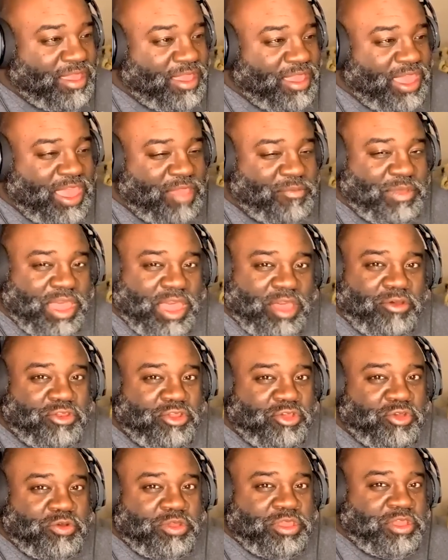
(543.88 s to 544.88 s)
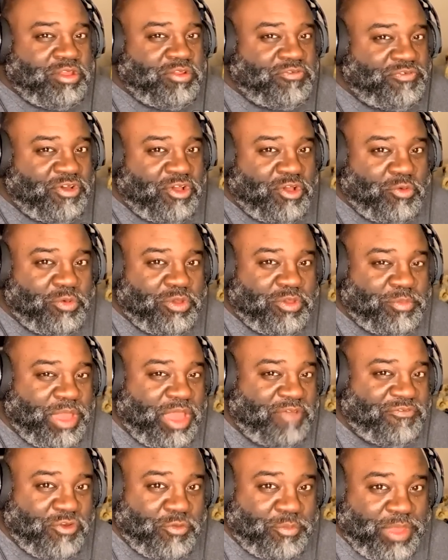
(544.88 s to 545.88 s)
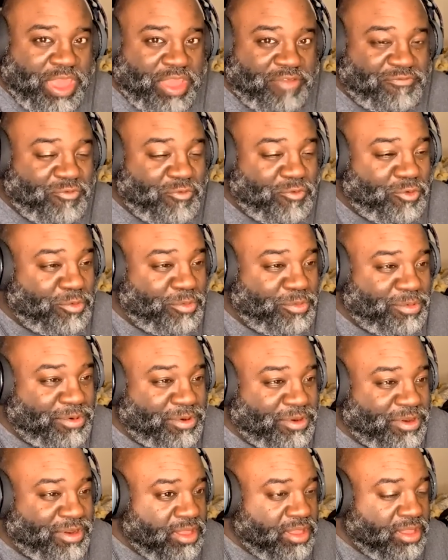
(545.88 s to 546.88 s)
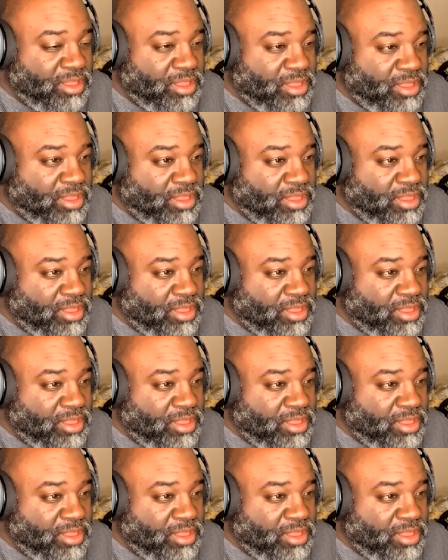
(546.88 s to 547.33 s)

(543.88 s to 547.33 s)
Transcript: Hey, man, I don't know who you're on the phone with, but I feel bad for him.